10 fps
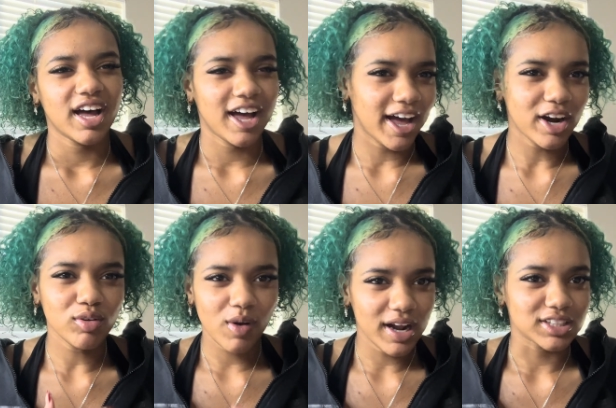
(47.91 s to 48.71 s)
don't
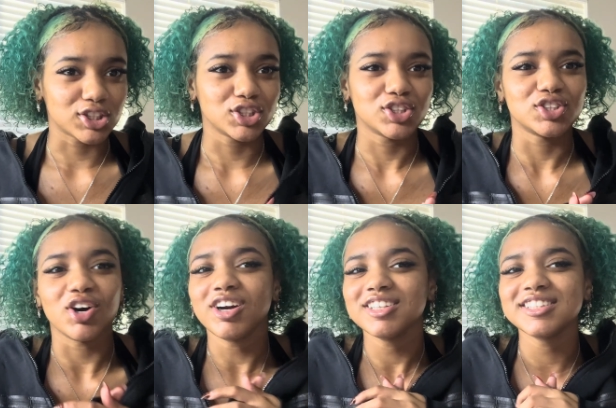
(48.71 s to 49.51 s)
know how to
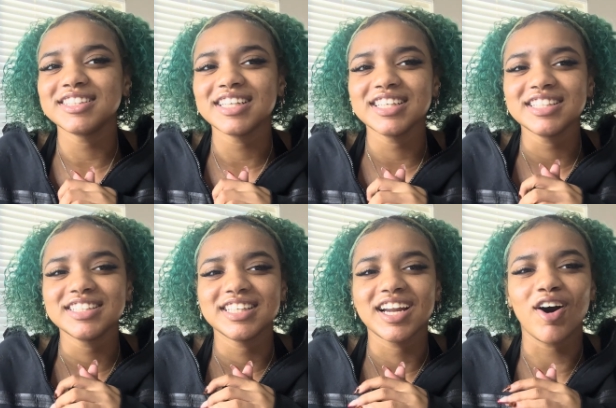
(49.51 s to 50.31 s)
start
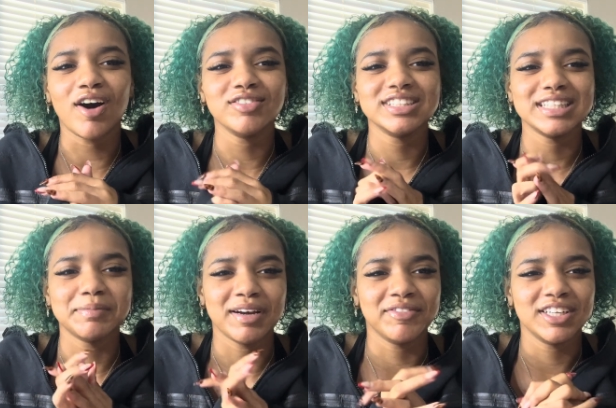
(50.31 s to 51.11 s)
this, and obviously
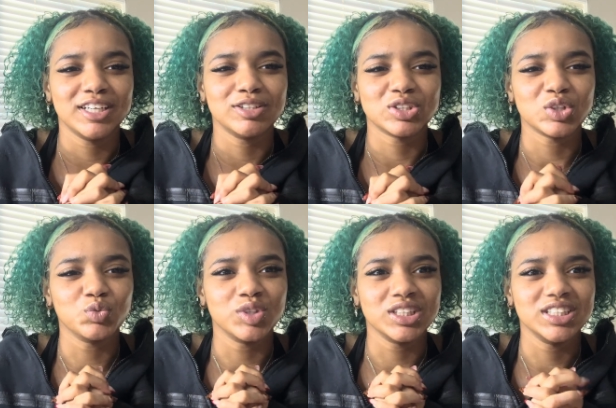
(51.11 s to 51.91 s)
my videos are
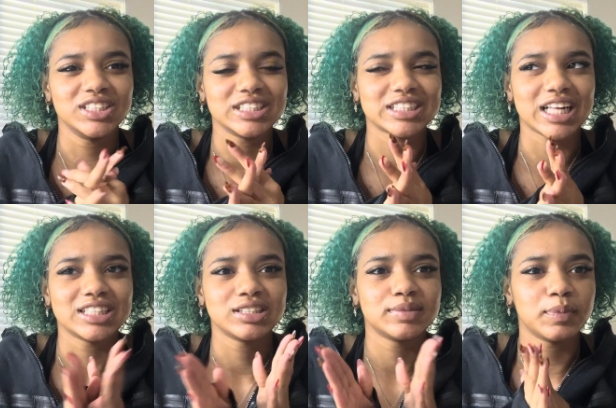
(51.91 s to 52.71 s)
really just like
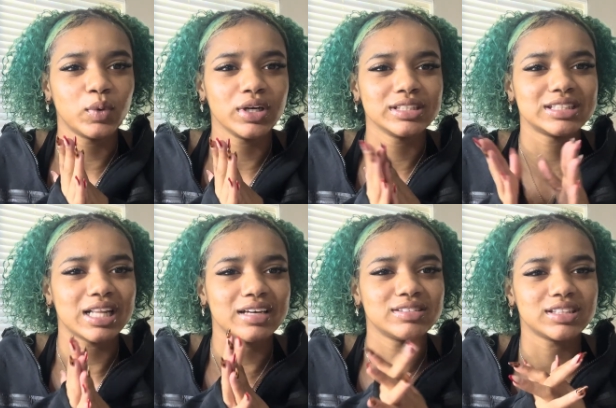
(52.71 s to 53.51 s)
sports,
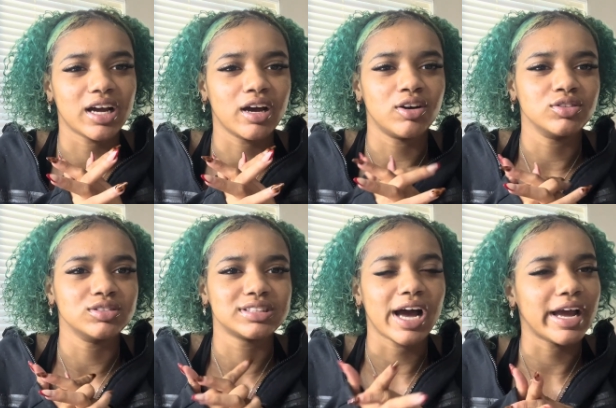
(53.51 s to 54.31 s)
lifestyle
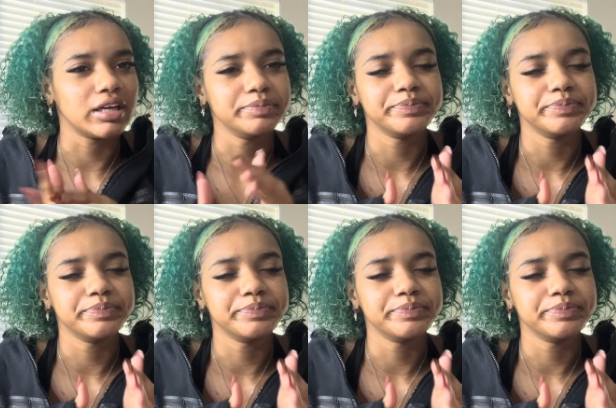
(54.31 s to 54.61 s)
type